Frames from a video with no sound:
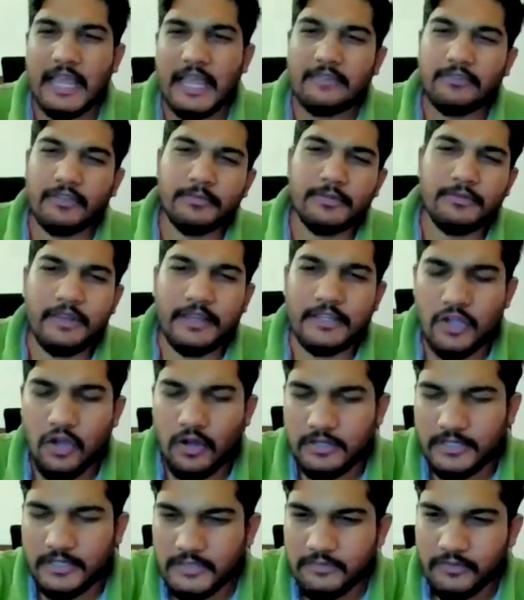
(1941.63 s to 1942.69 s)
And I will be very
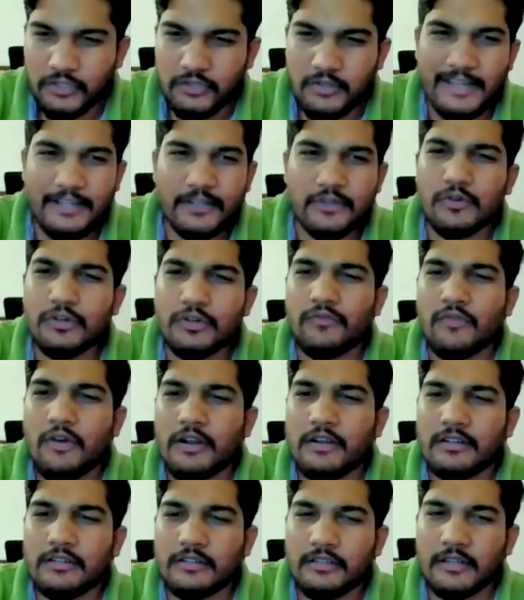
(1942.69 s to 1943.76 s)
honest with you. I don't
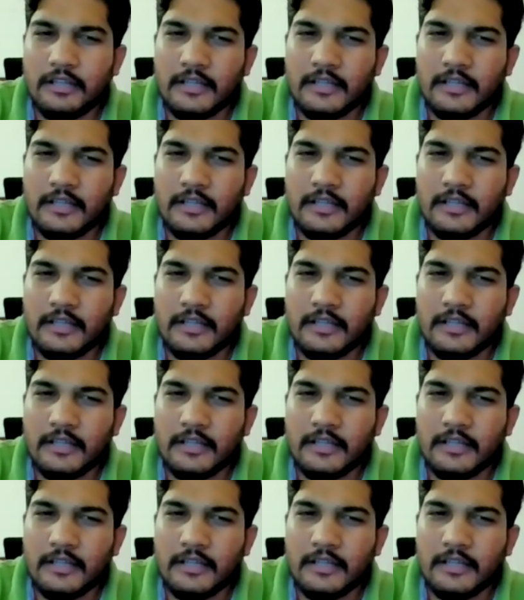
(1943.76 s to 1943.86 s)
want